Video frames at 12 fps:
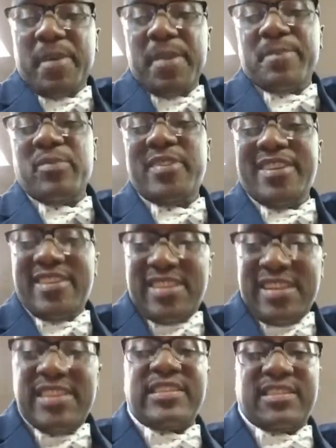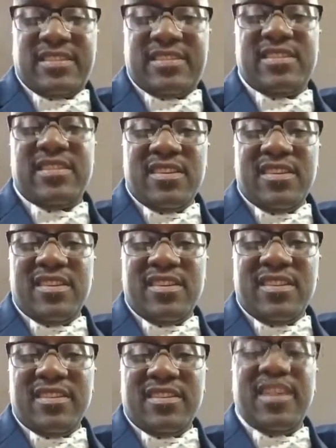people in the East,
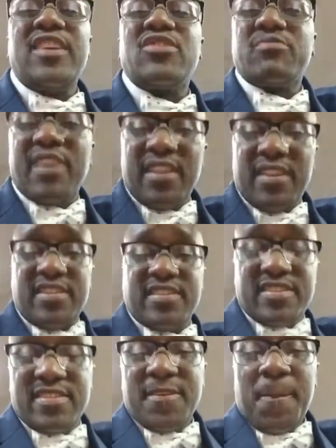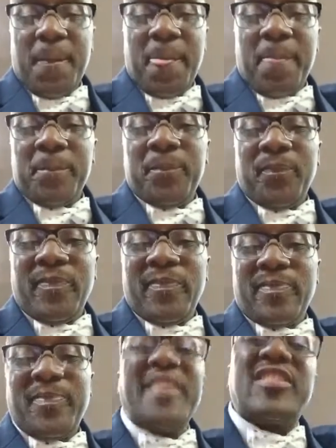the Israelis.
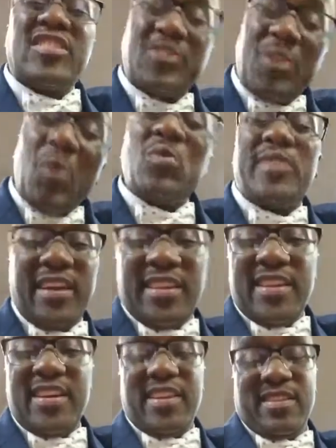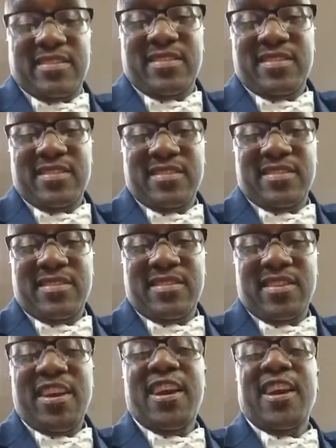They stole that land.
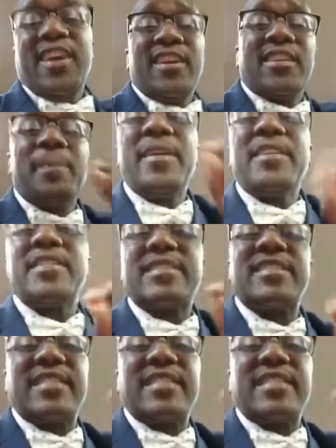The minister